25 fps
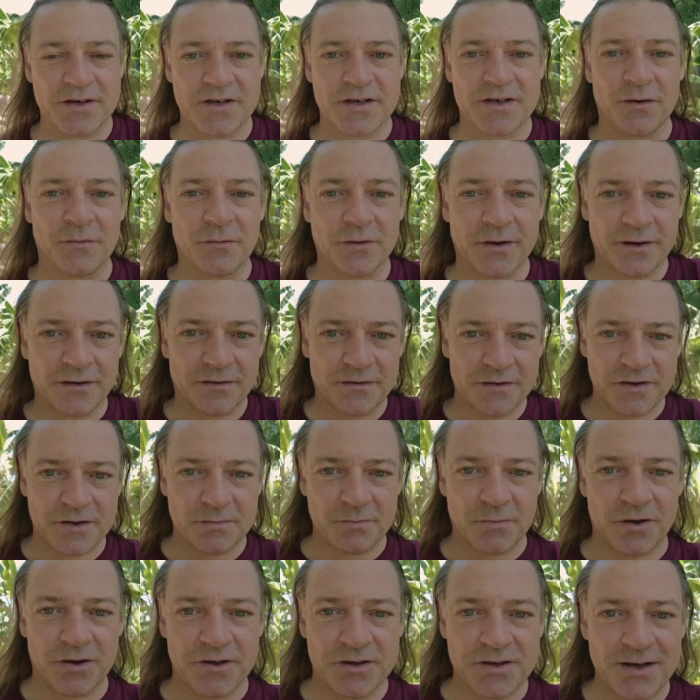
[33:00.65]
insulting
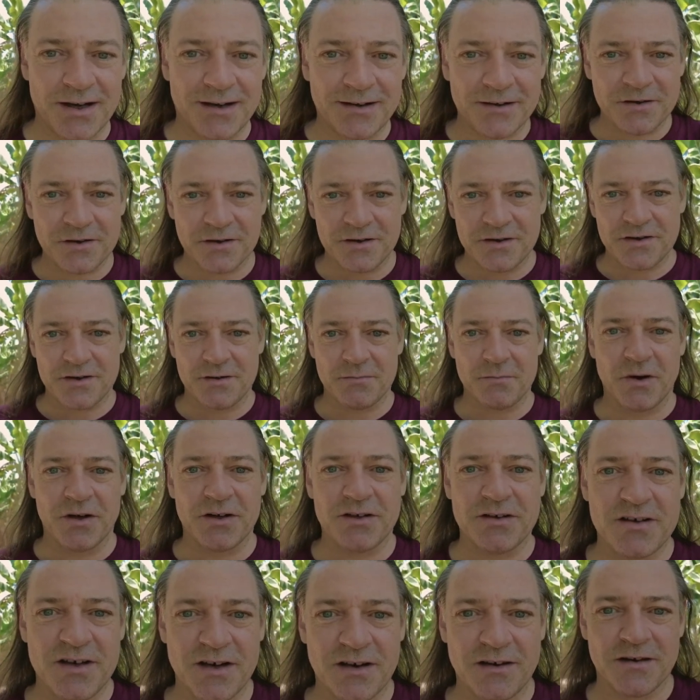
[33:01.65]
to my intelligence and
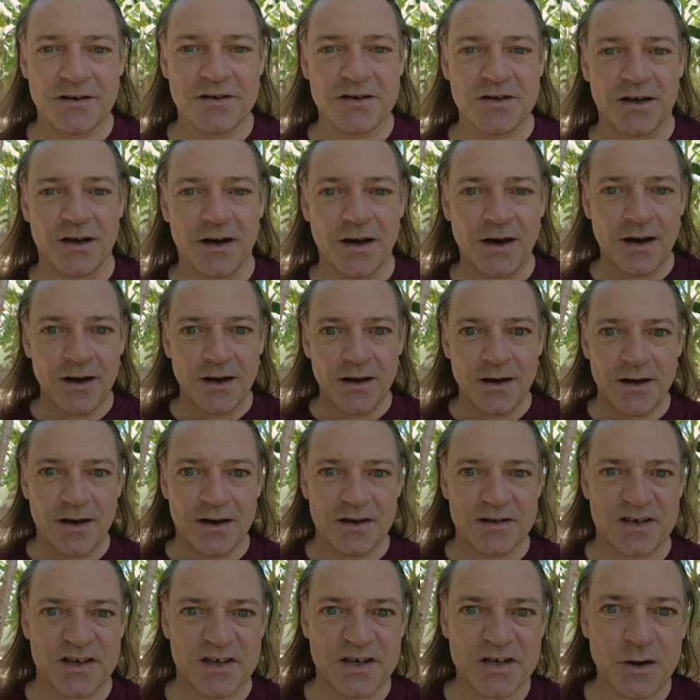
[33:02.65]
my dignity
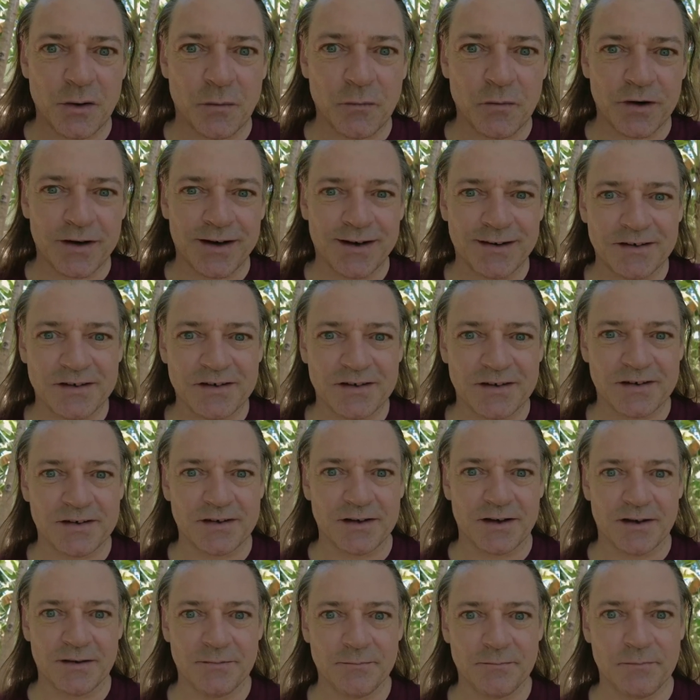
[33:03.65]
as a sovereign
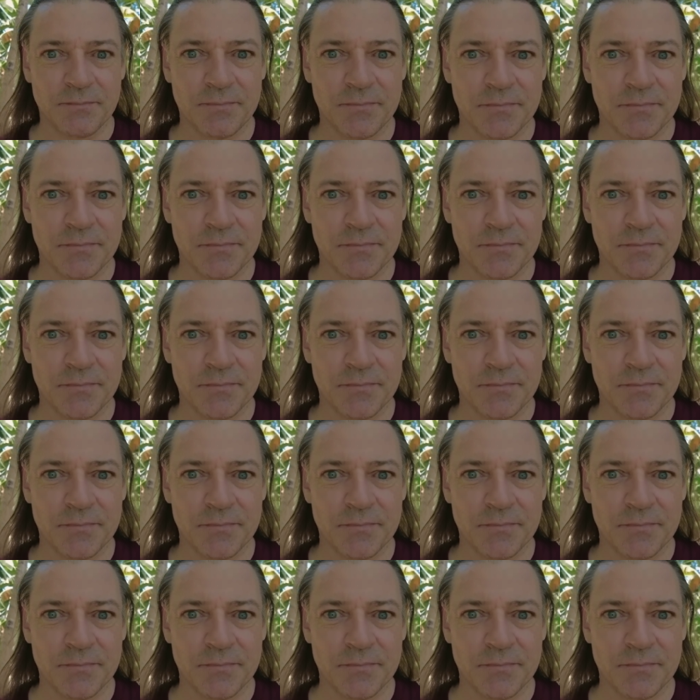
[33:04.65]
entity.